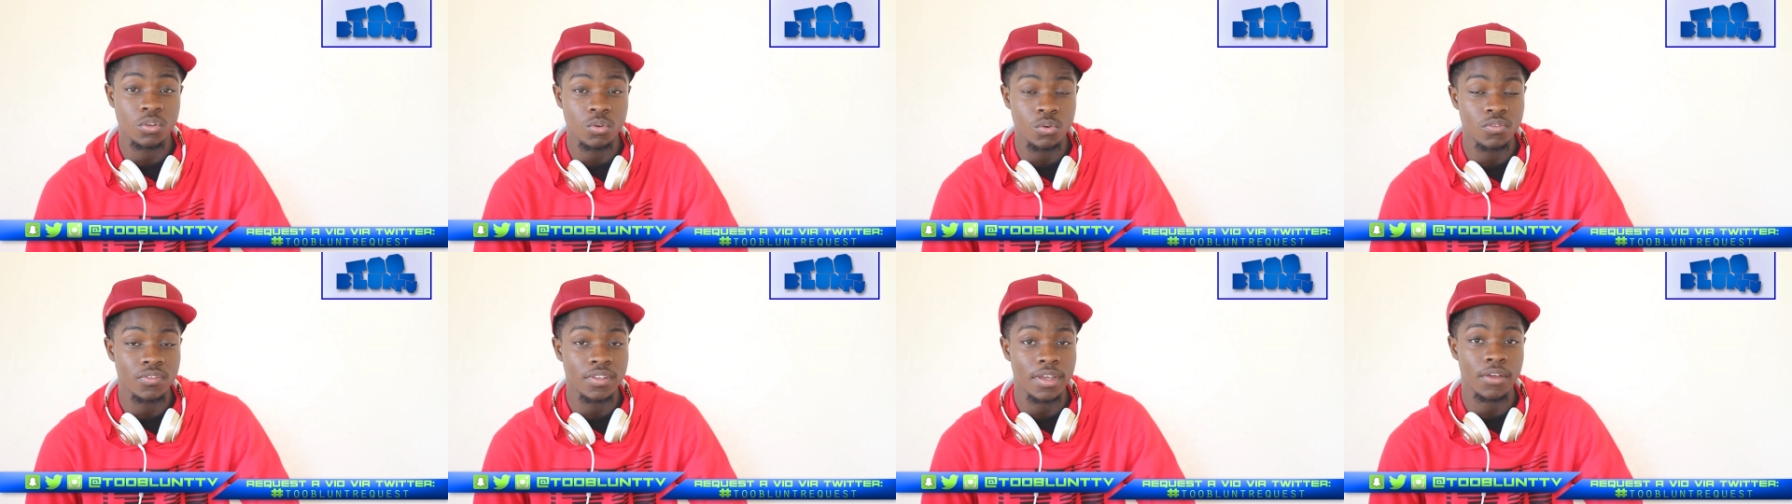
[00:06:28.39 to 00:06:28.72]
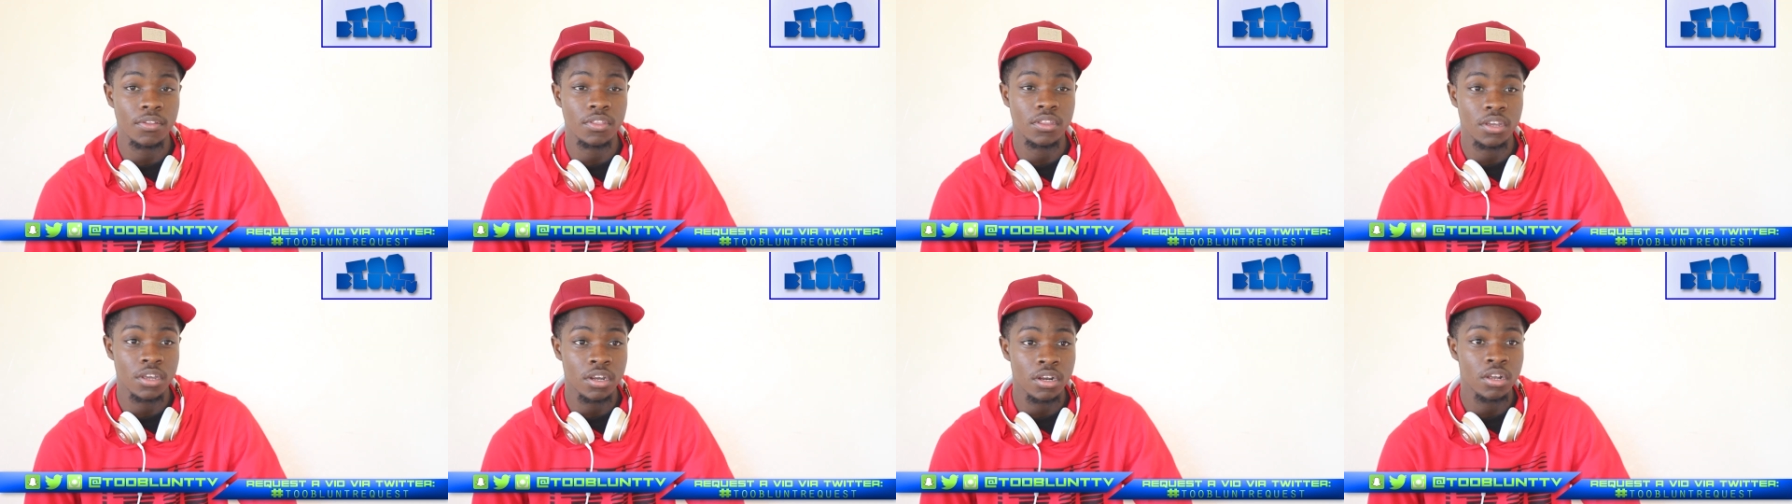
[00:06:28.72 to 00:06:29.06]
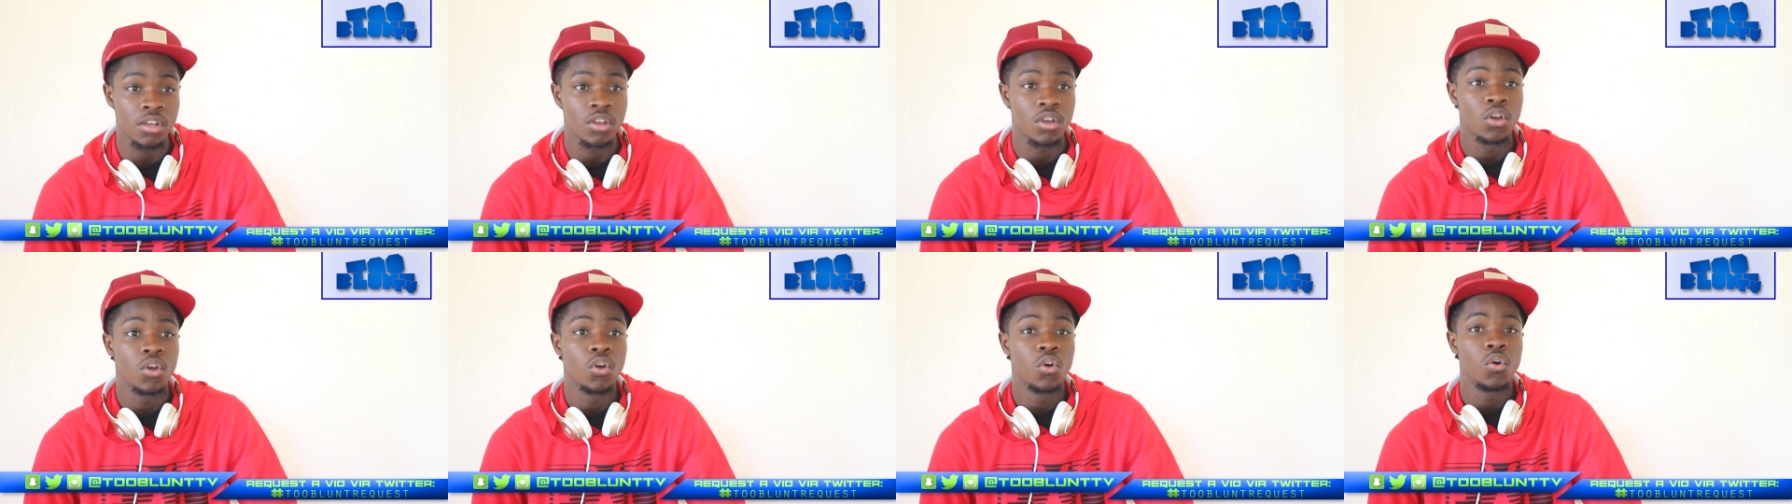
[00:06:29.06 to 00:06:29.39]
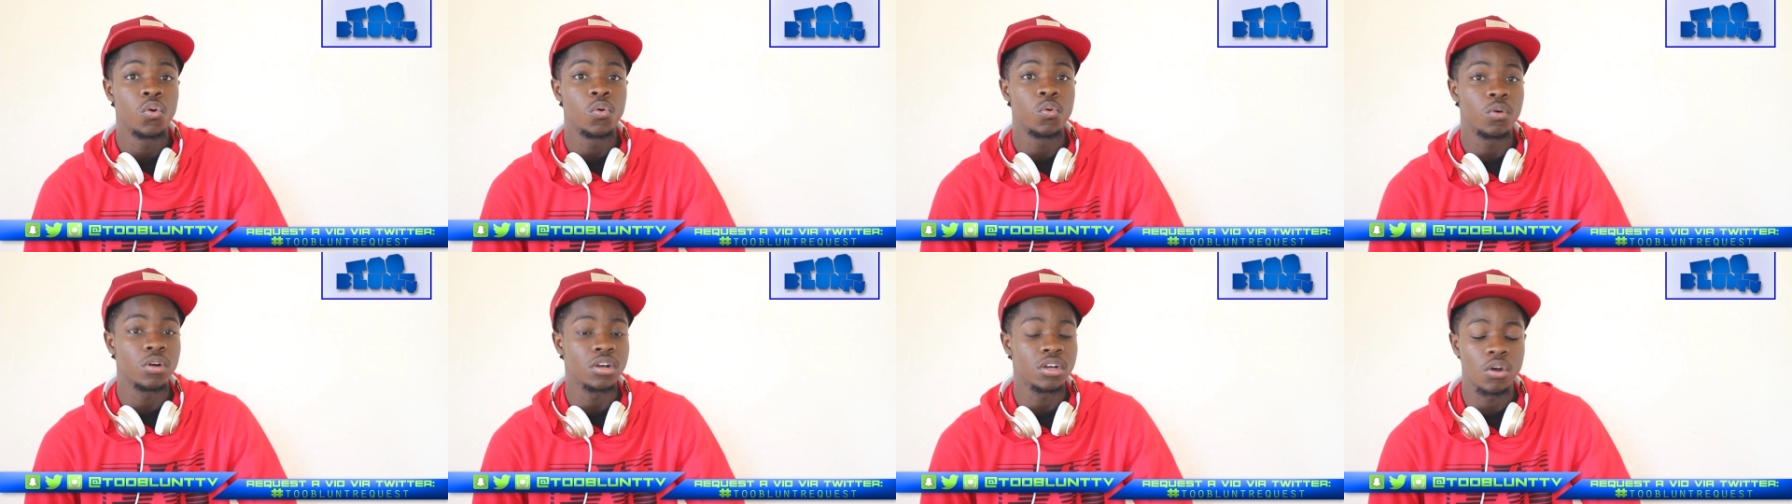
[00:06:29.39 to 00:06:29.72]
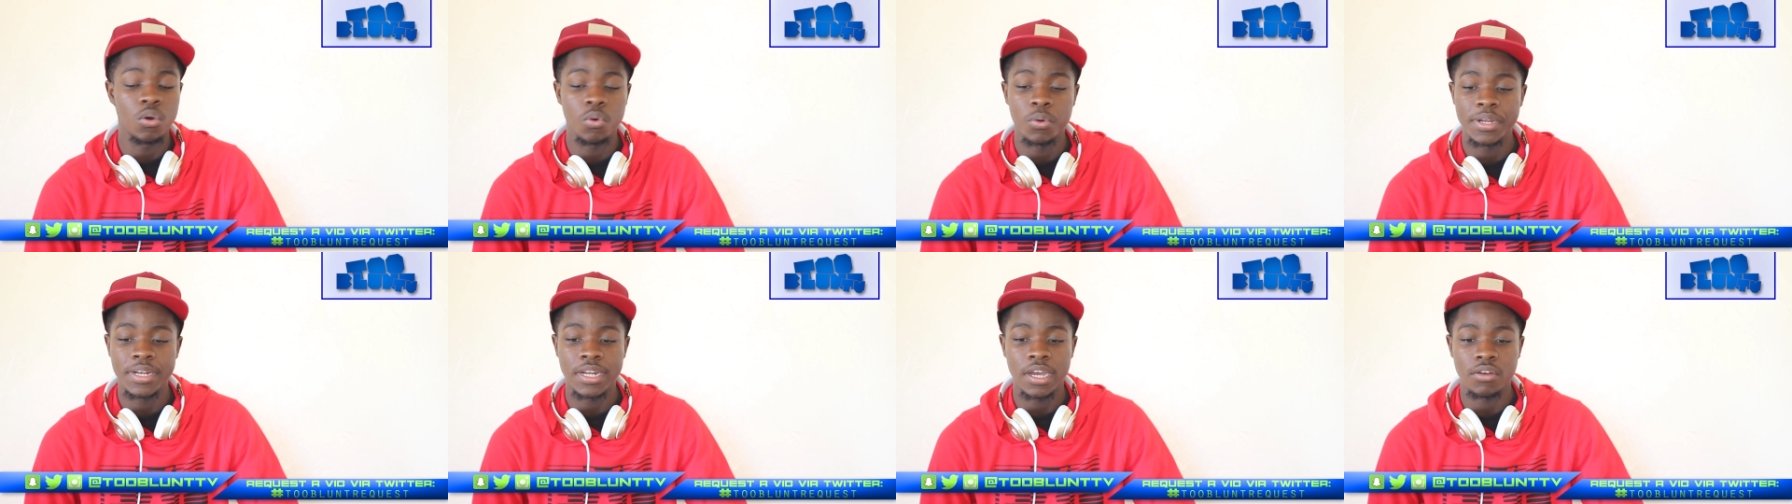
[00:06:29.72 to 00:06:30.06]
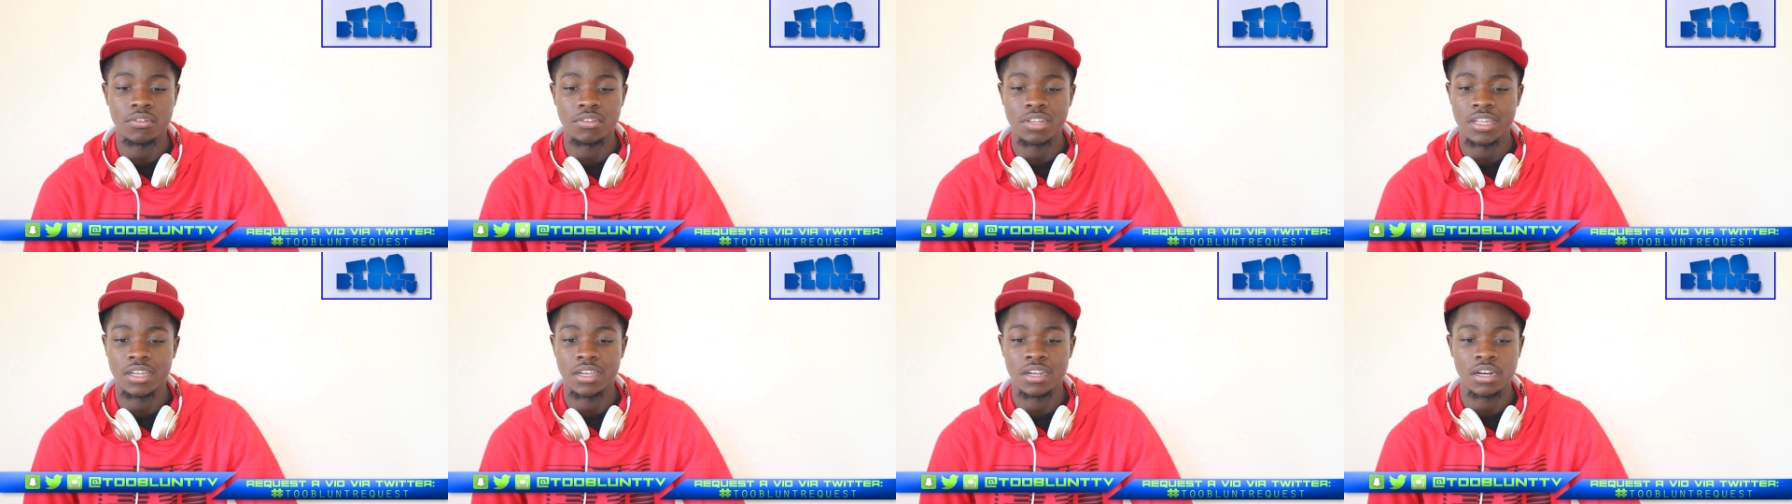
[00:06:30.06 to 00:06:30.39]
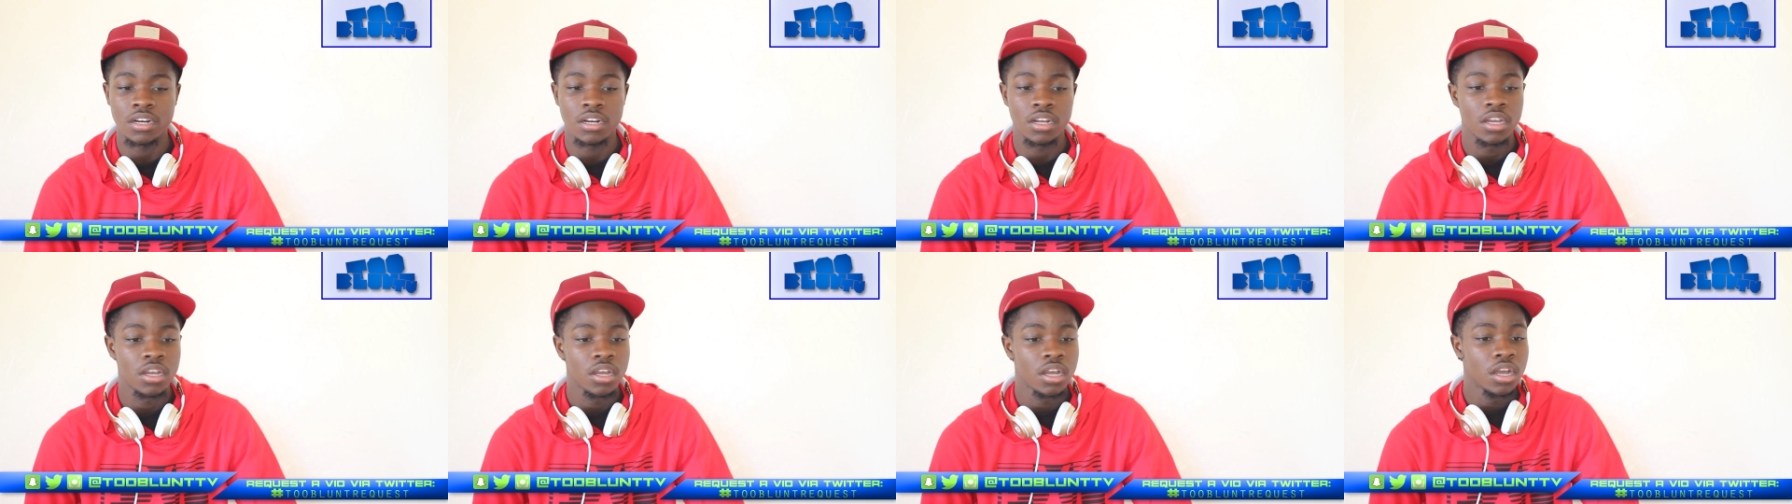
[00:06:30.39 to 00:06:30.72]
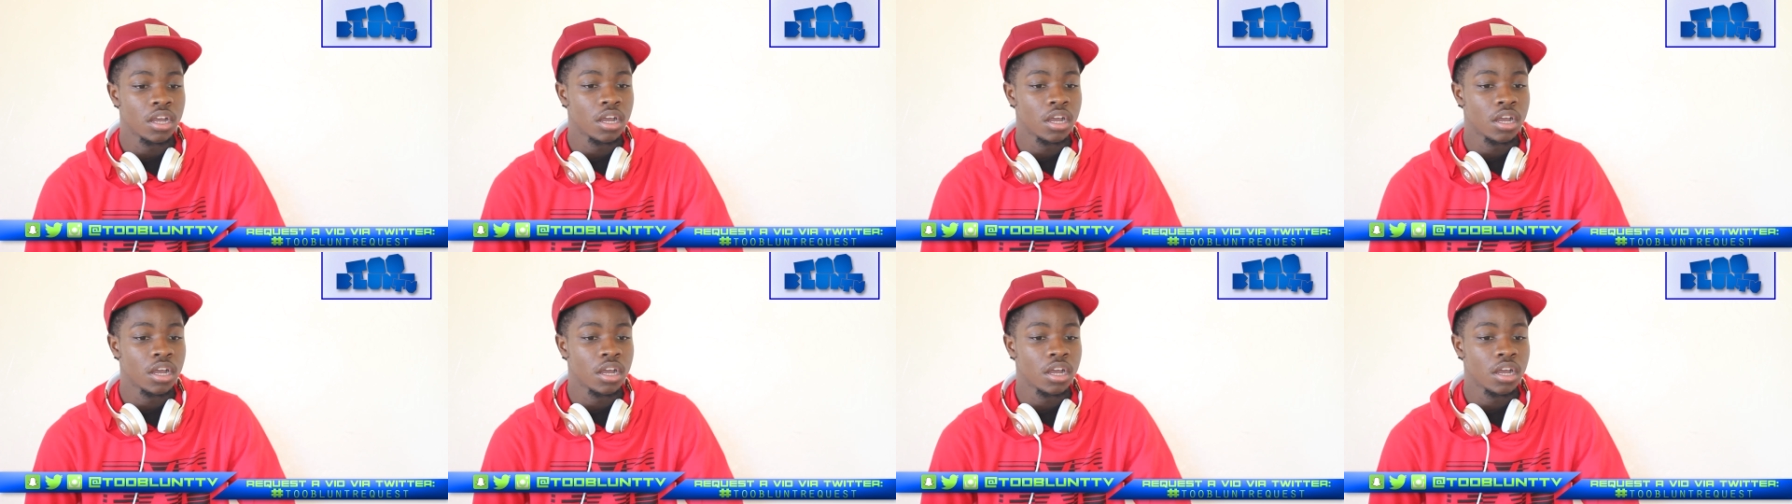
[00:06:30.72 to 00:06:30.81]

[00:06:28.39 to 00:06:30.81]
dudes out there who are going out there